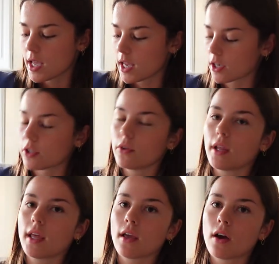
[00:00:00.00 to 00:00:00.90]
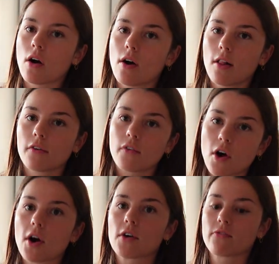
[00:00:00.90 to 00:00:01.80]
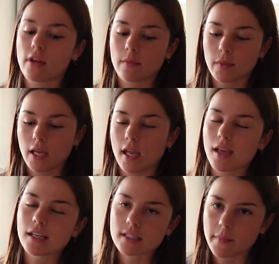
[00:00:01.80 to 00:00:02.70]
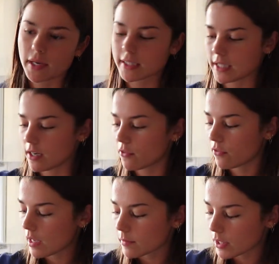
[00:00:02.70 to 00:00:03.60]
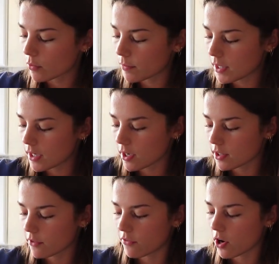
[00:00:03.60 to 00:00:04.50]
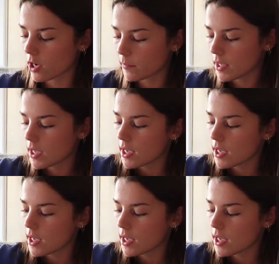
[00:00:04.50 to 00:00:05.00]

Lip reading: including all of our family, and some extended family will be here at the farm.